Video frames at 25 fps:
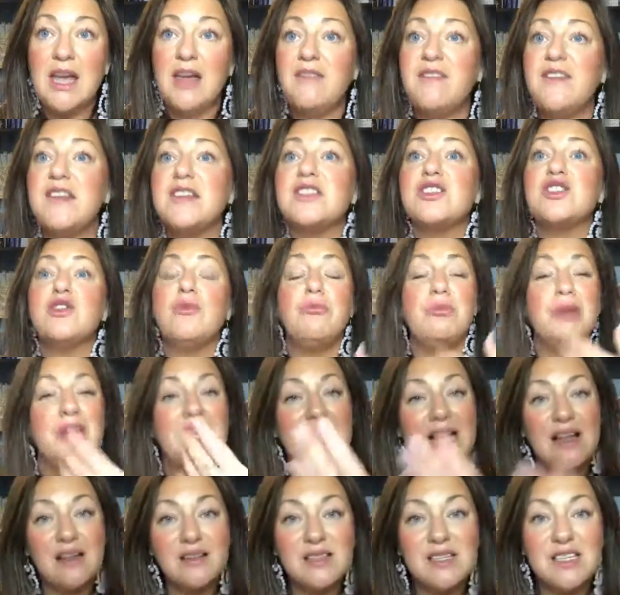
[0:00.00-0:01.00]
If it's
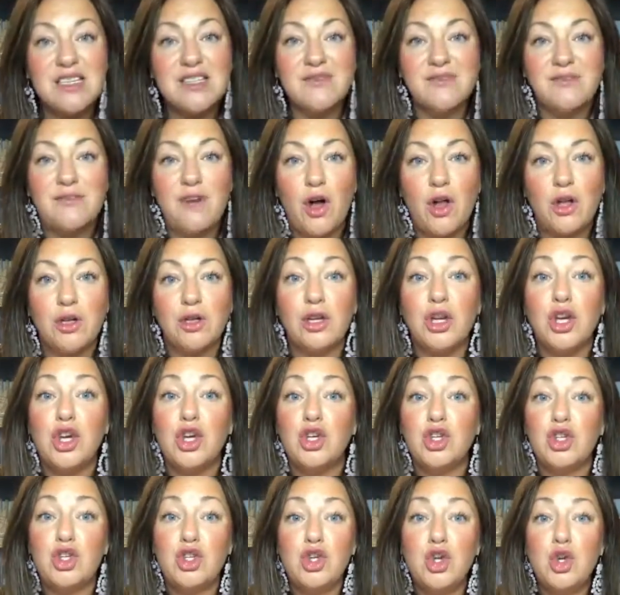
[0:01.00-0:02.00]
somebody else's fault,
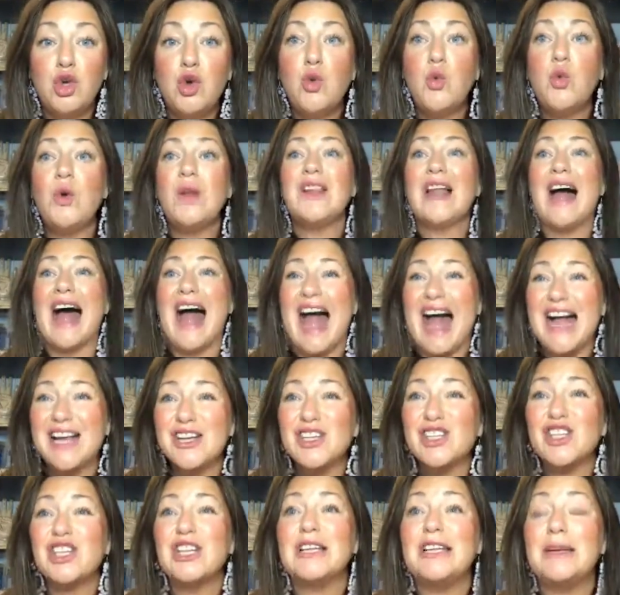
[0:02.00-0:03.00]
you will
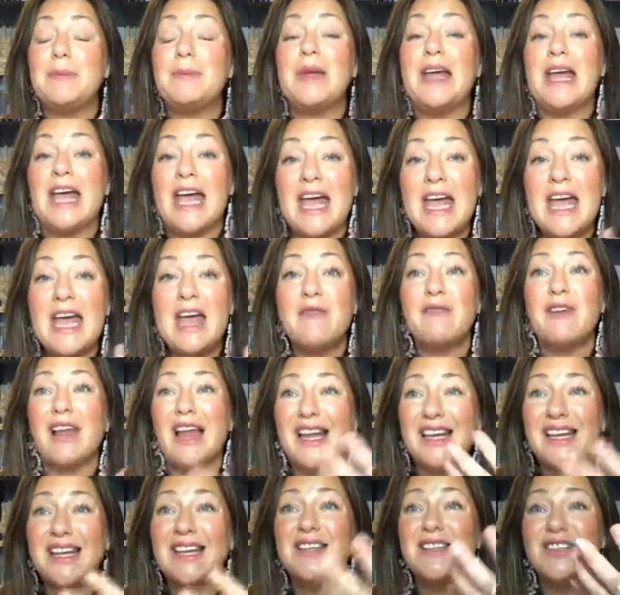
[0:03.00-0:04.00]
actually behave
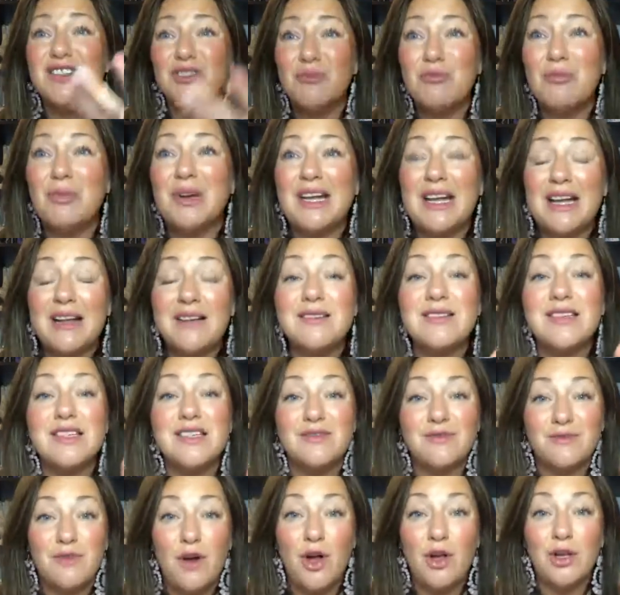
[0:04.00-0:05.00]
like it's somebody
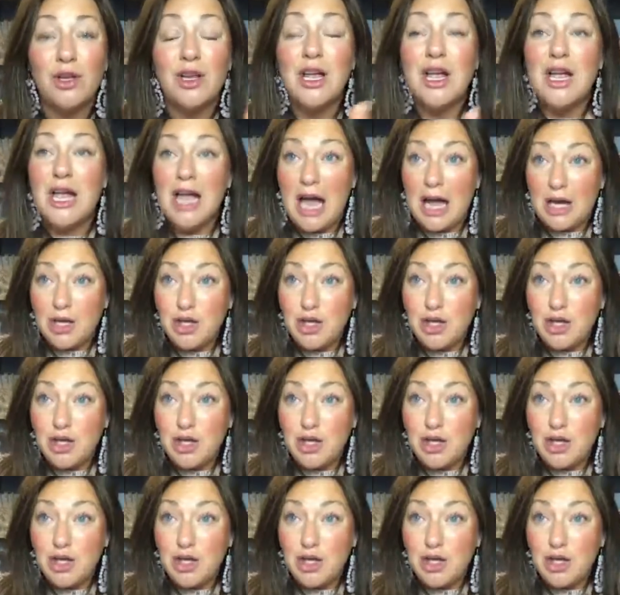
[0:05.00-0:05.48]
else's fault.